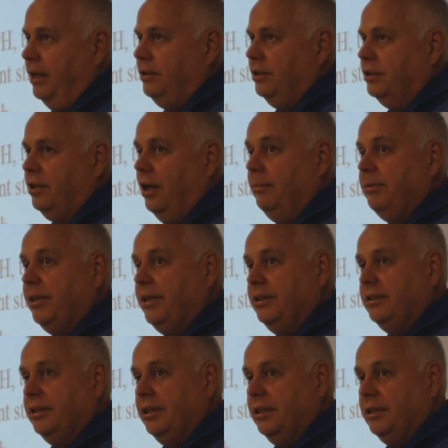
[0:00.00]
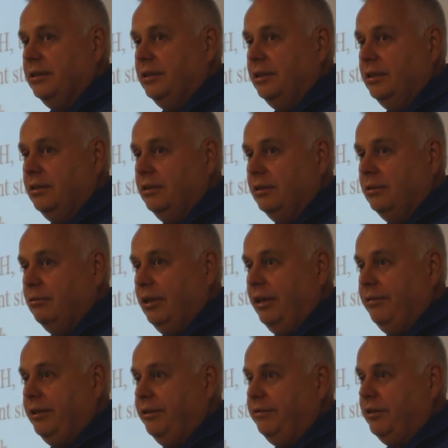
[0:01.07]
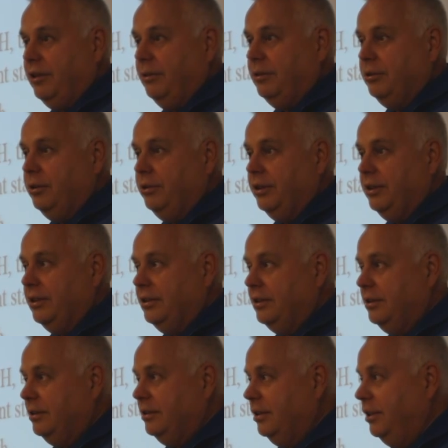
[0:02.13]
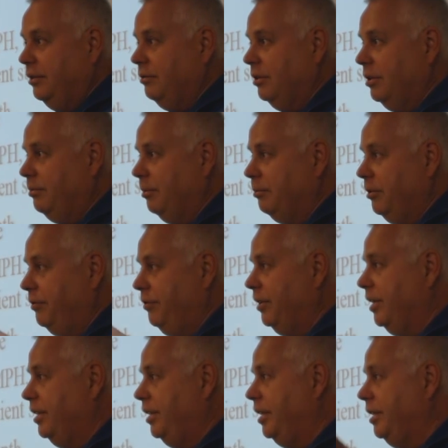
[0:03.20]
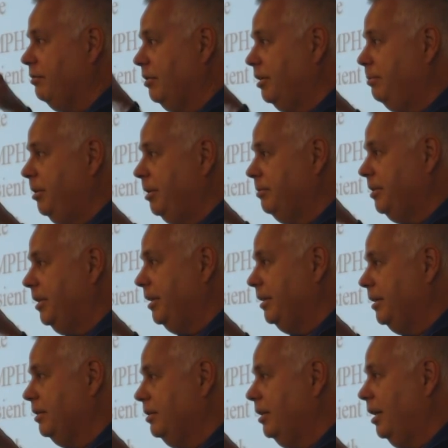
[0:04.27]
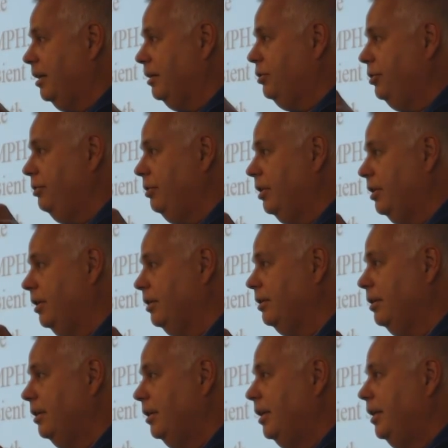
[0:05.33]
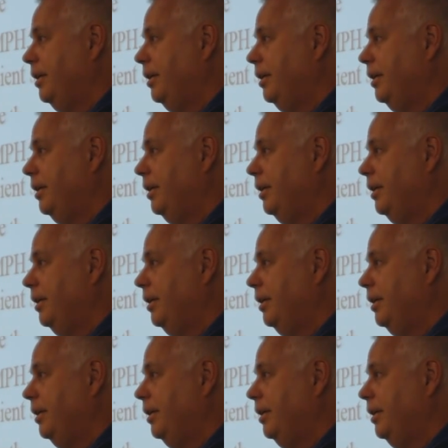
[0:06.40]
it just complicates things. We have enough trouble doing this equilibrium. But if you can get an equilibrium state, it's not too hard